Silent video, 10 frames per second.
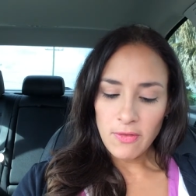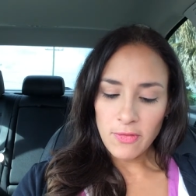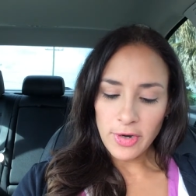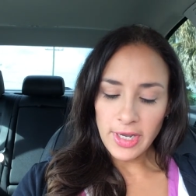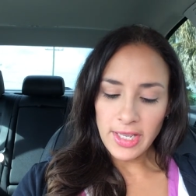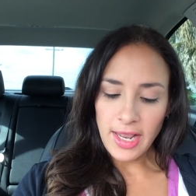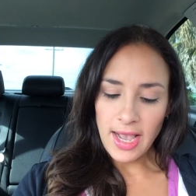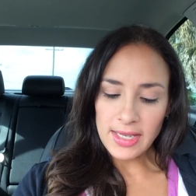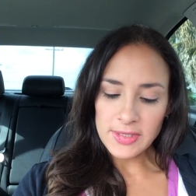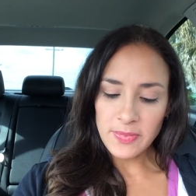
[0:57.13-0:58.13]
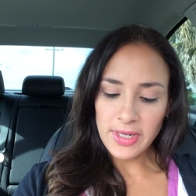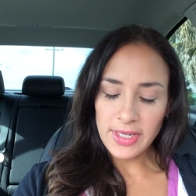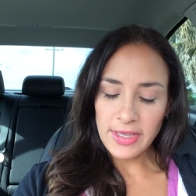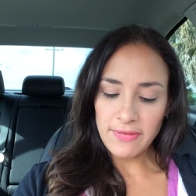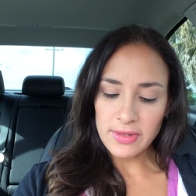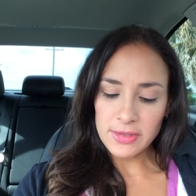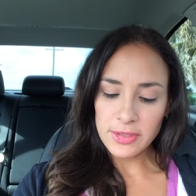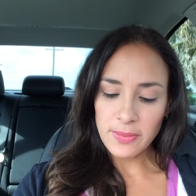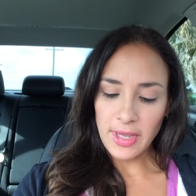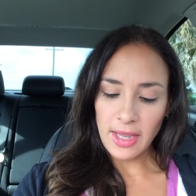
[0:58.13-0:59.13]
for it has been given
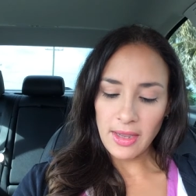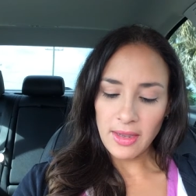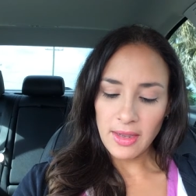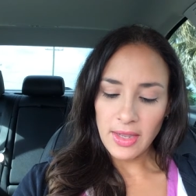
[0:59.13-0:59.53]
to me